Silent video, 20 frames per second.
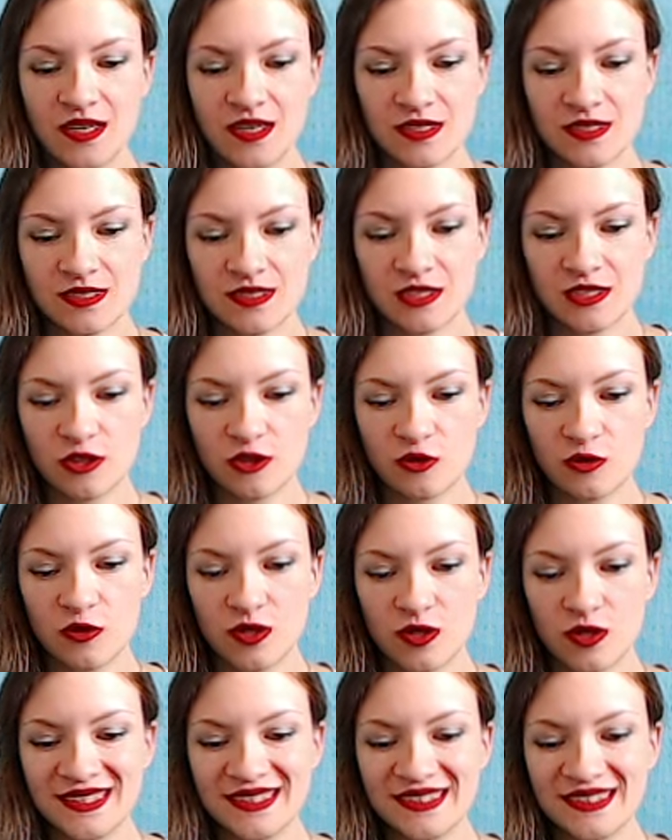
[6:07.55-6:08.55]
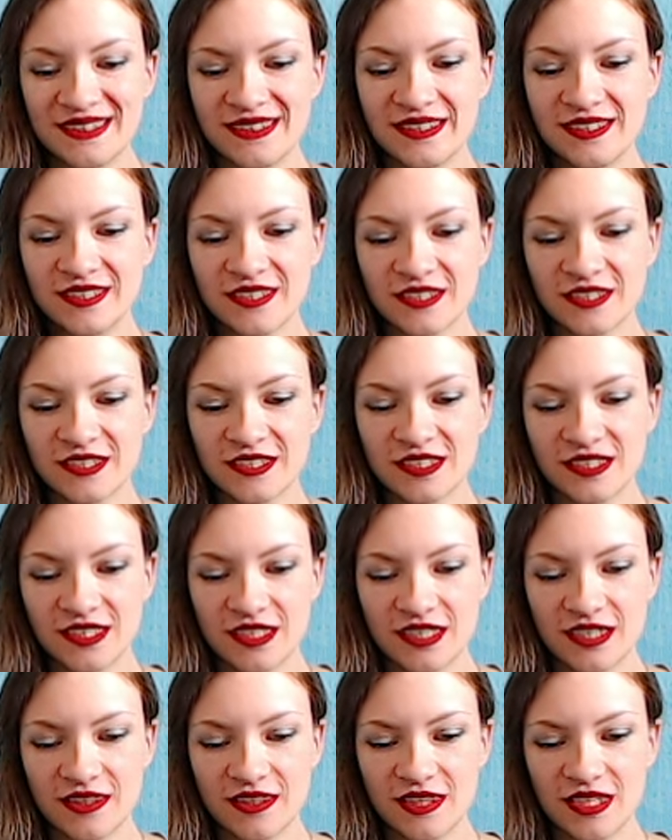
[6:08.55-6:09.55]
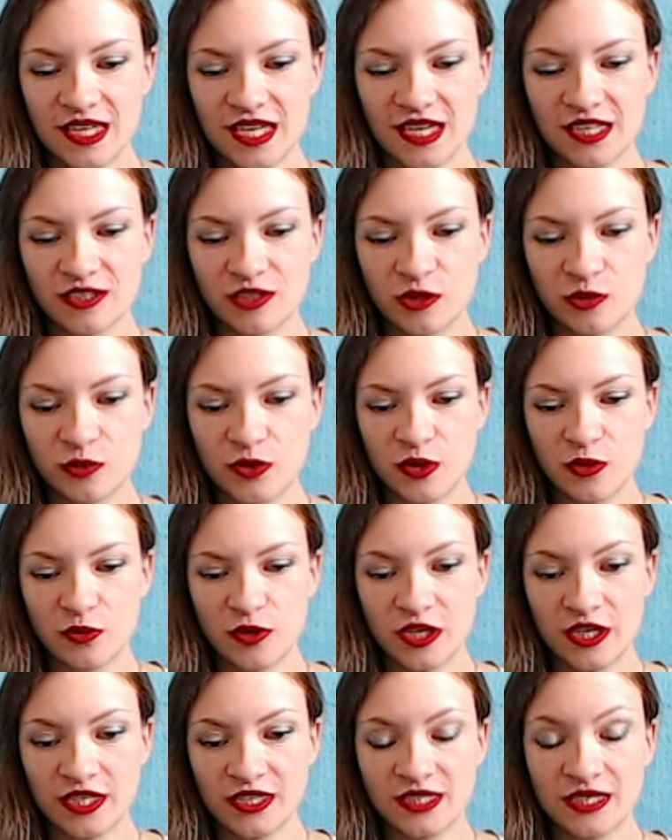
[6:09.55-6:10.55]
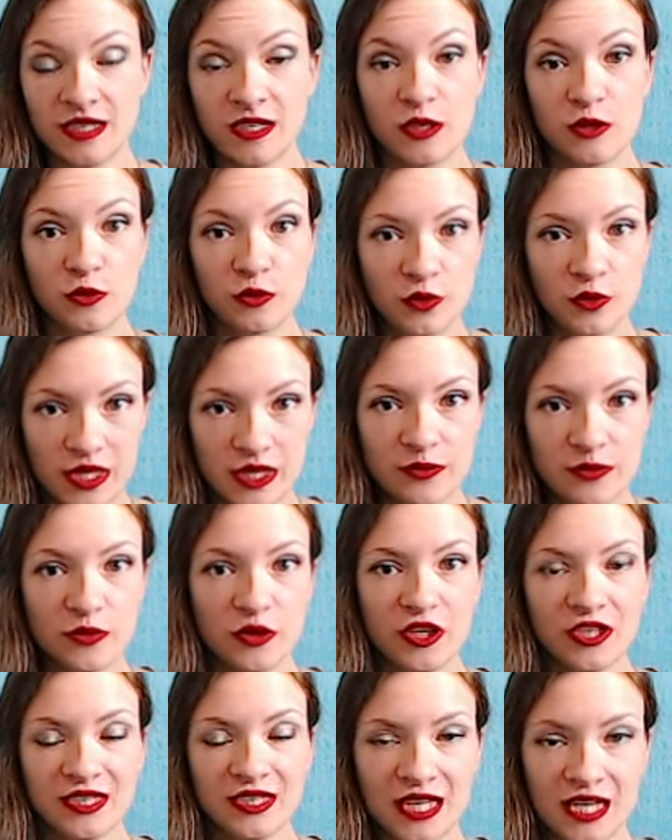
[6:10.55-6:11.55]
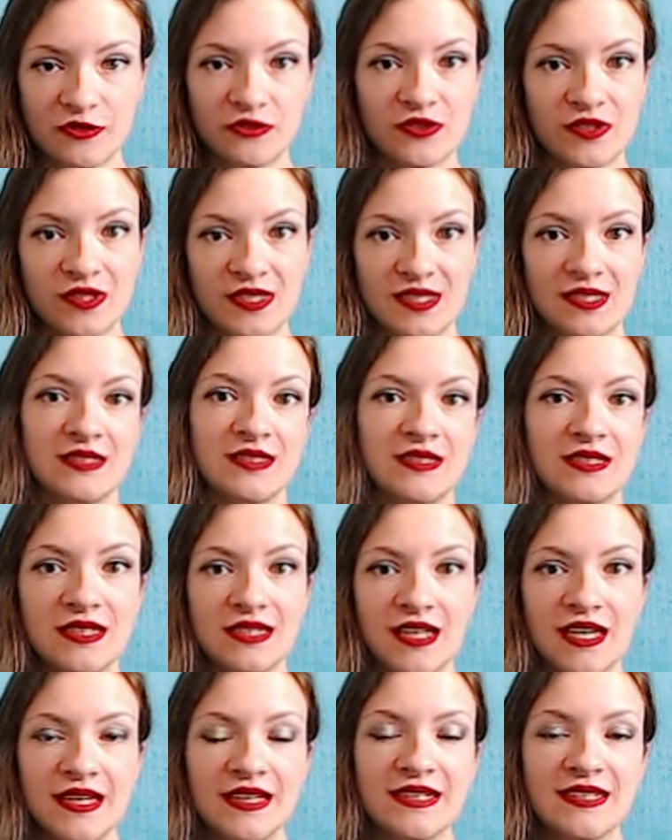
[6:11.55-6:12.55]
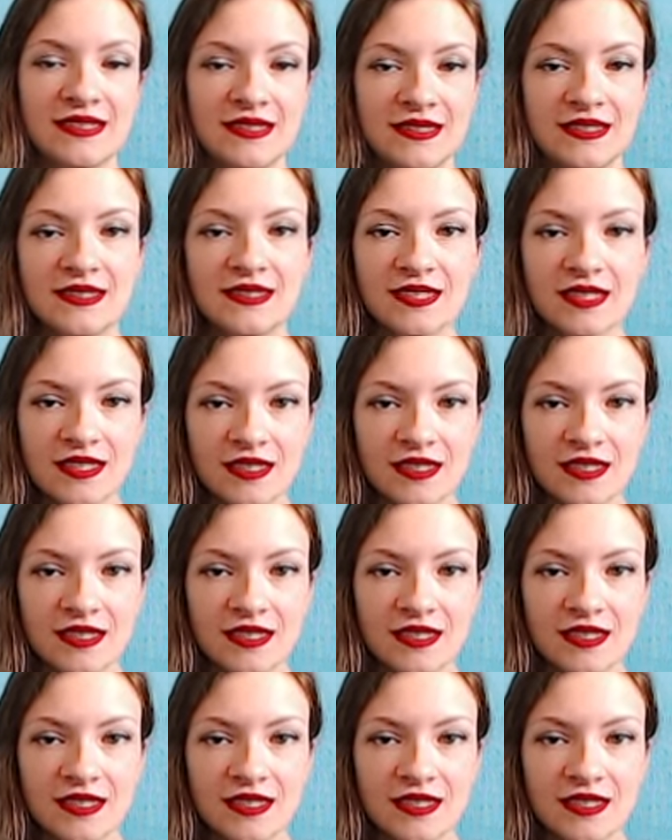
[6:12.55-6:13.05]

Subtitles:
So the in the end of the word we pronounce like t,